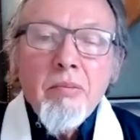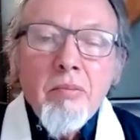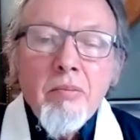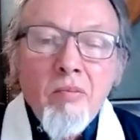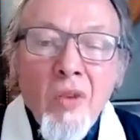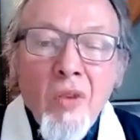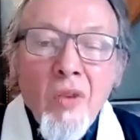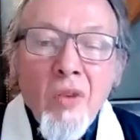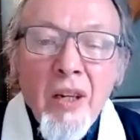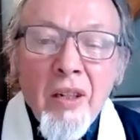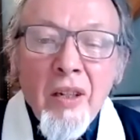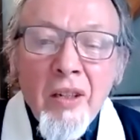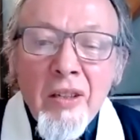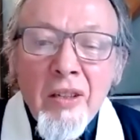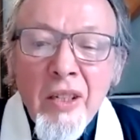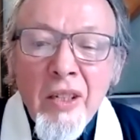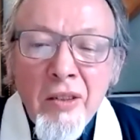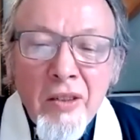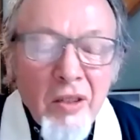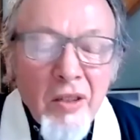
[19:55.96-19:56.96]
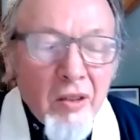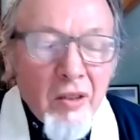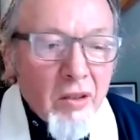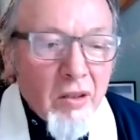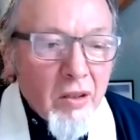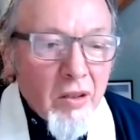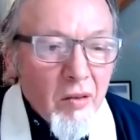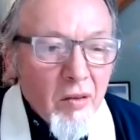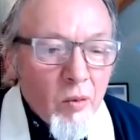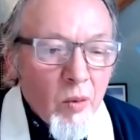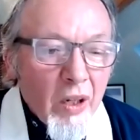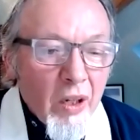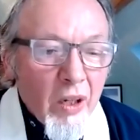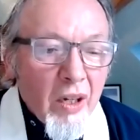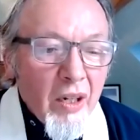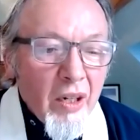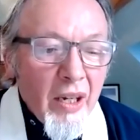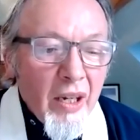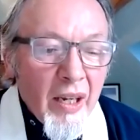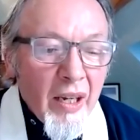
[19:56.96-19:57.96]
in the distance, we can
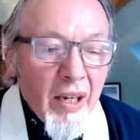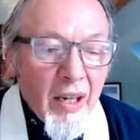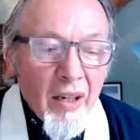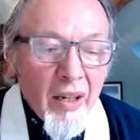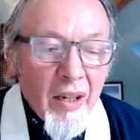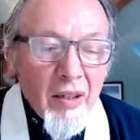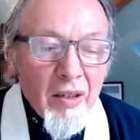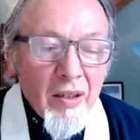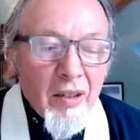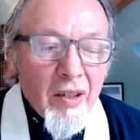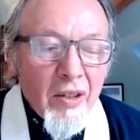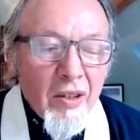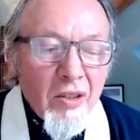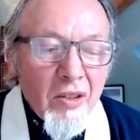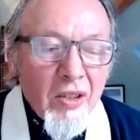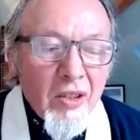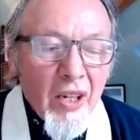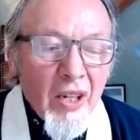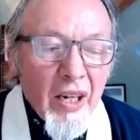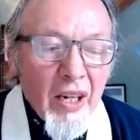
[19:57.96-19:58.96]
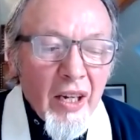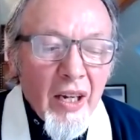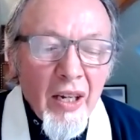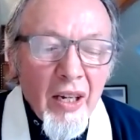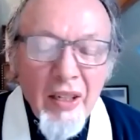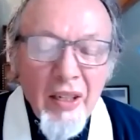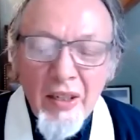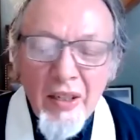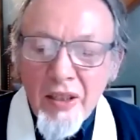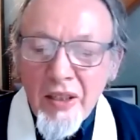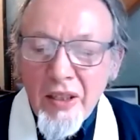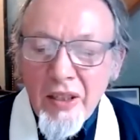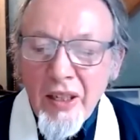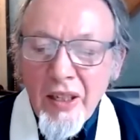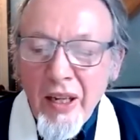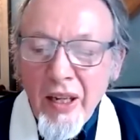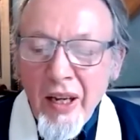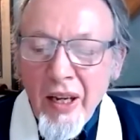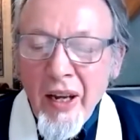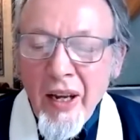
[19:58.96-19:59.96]
hear singing
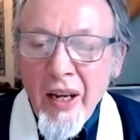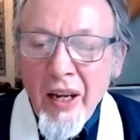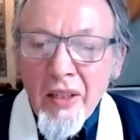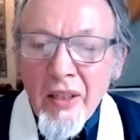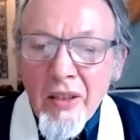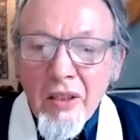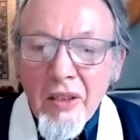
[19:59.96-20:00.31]
and